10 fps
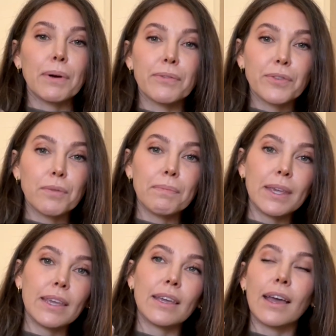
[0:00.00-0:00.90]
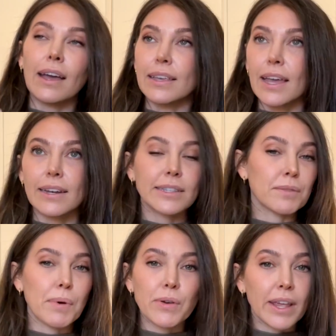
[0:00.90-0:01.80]
But for me, again, it's the
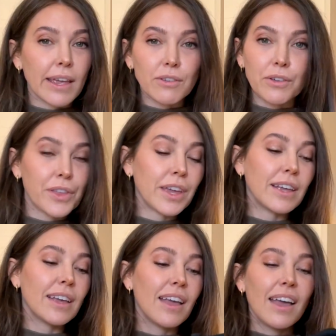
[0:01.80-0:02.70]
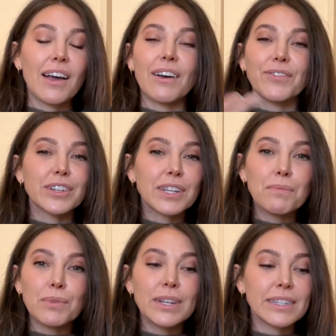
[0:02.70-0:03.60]
bony ankle thing. For
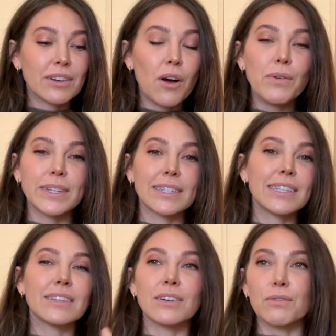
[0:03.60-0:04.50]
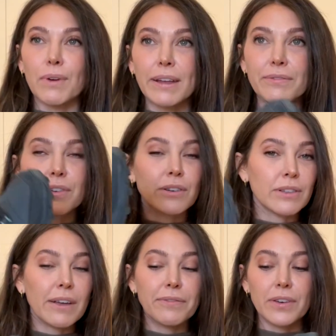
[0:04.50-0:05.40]
some reason, always it's either right foot or
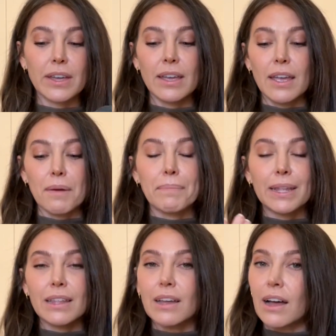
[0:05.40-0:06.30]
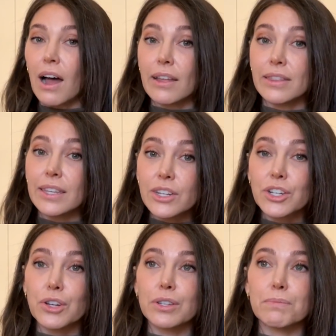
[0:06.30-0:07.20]
left foot, but on these
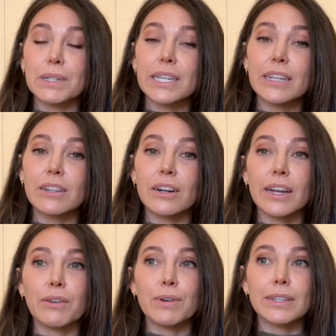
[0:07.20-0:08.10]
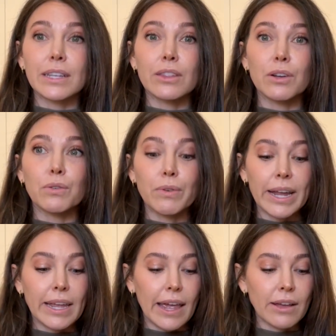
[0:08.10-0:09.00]
shoes in particular, it was the
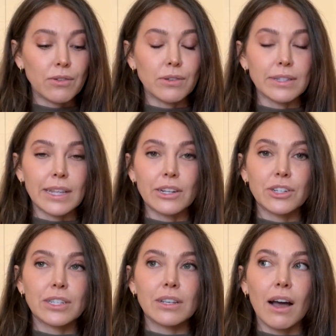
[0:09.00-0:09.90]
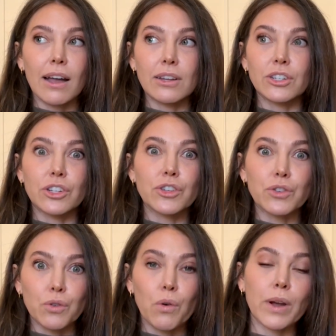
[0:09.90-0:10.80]
right ankles that just got
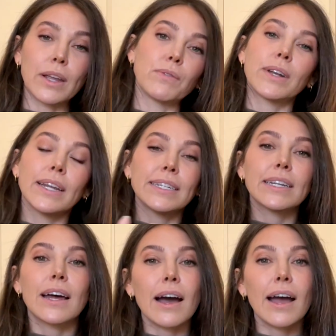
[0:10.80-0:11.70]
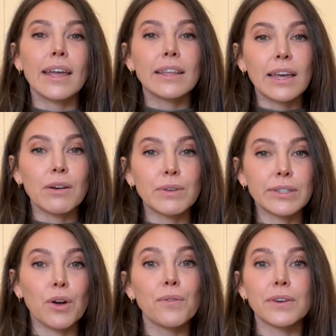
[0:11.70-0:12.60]
destroyed when I did a hike that
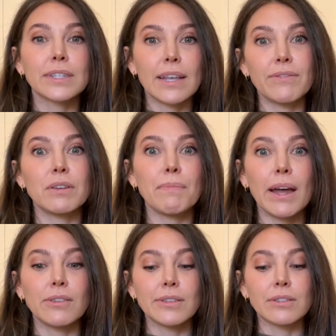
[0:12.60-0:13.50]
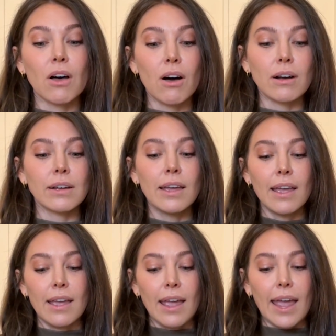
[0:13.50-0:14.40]
was over 7 miles long.
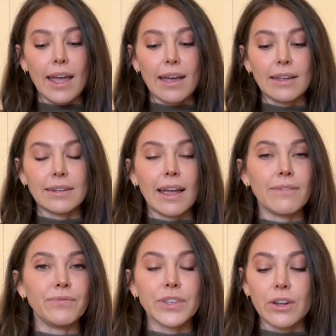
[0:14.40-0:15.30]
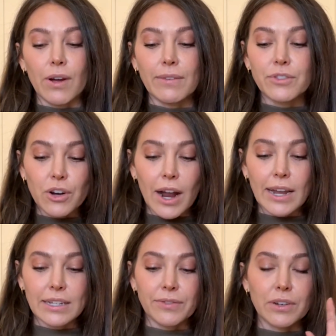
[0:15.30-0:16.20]
And I've
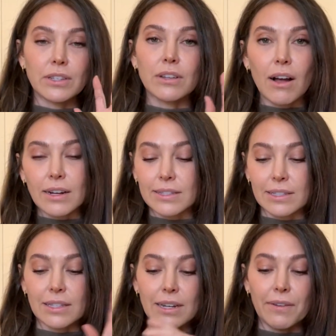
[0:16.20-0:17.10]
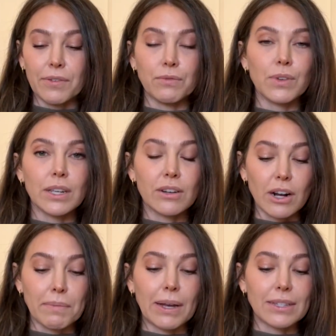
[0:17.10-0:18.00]
tried different socks and stuff, and we can talk
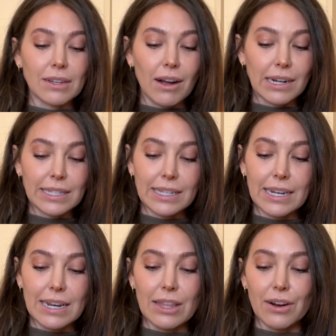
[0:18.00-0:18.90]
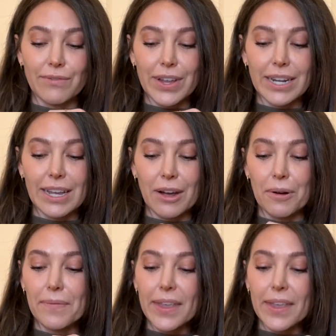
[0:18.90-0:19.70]
about socks in another video.